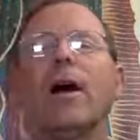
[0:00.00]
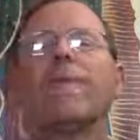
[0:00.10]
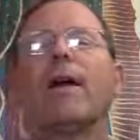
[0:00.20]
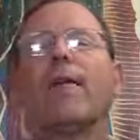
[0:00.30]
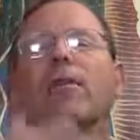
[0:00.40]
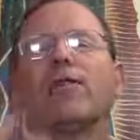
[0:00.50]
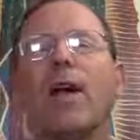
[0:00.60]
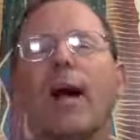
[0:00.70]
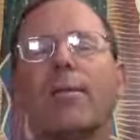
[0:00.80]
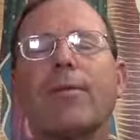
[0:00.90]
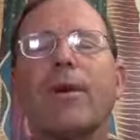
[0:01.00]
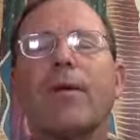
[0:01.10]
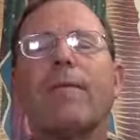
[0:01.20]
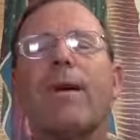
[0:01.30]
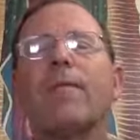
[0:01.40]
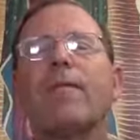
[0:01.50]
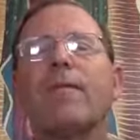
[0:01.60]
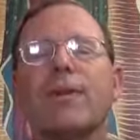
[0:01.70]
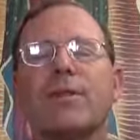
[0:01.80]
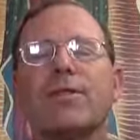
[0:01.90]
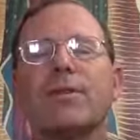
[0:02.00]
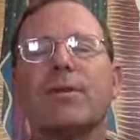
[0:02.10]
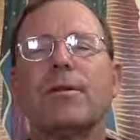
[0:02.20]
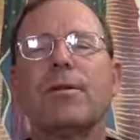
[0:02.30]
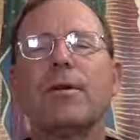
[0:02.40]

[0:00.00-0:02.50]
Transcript: our favorite chapter and our favorite verse.